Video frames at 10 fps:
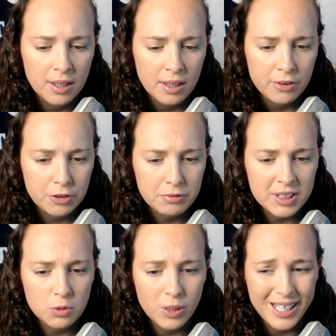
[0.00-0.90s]
the
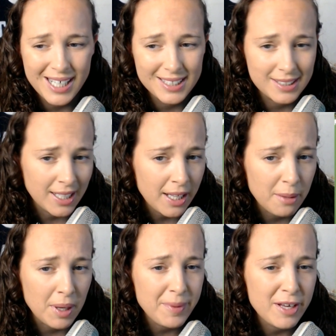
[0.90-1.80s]
reason why I say it,
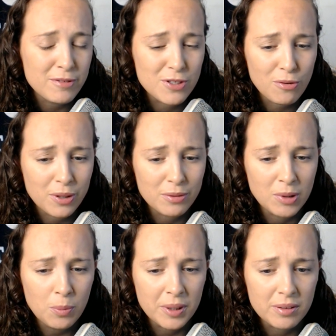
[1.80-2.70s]
maybe he was throwing him
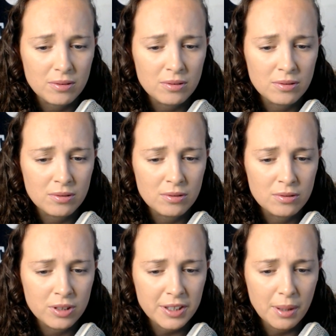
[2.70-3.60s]
open. Look
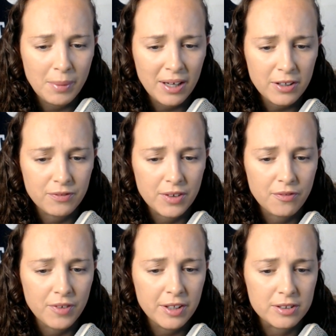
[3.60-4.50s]
at the amount of
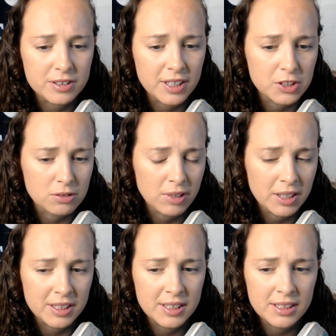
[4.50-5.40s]
defenders that's
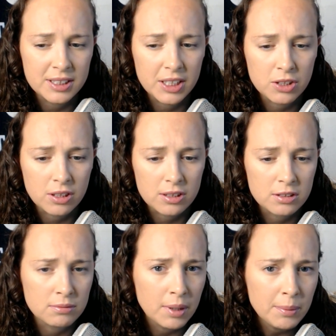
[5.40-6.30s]
surrounding DJ Chark. So
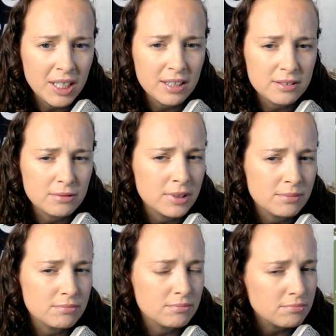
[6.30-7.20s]
maybe
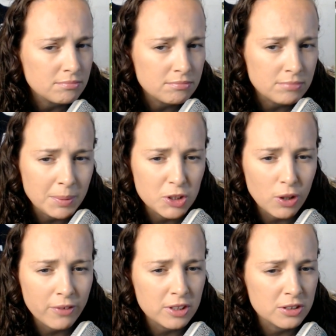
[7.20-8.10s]

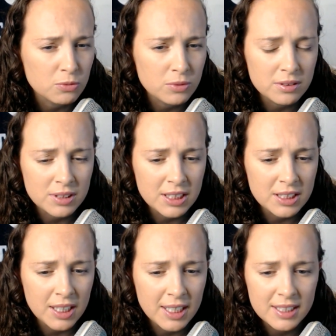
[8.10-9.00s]
Trevor doesn't want DJ
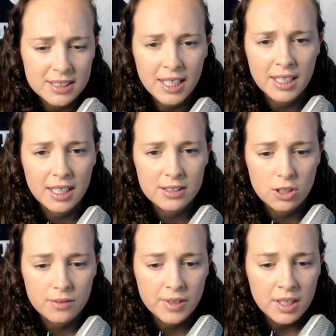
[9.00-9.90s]
to get his head knocked off.
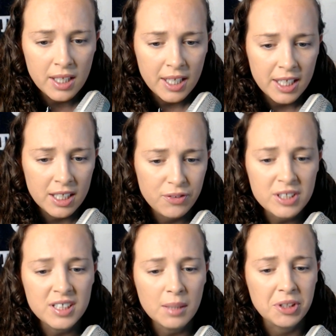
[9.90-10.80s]
And if he's
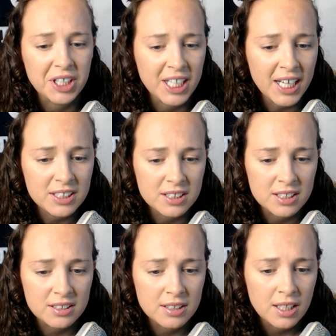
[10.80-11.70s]
able to catch
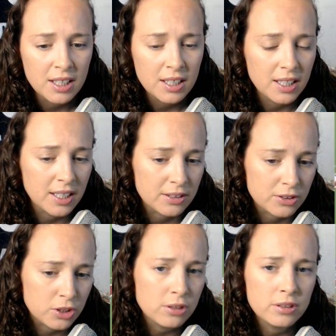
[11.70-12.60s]
this and
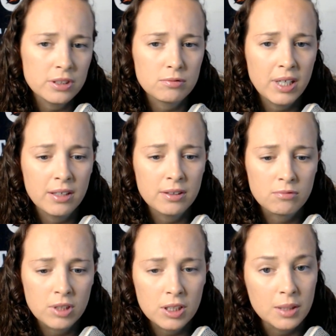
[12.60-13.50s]
turn this around and
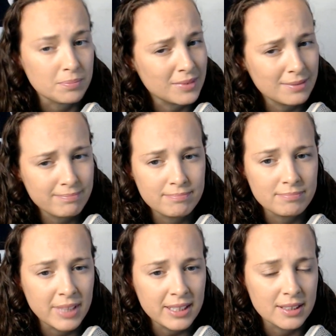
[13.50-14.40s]
run up,
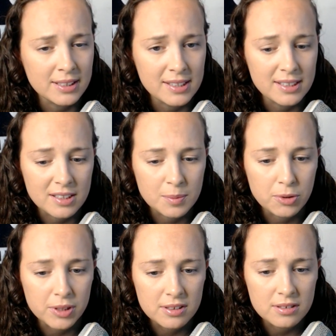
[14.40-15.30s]
that's an easy 6
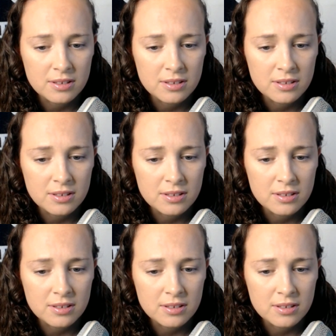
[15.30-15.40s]
points.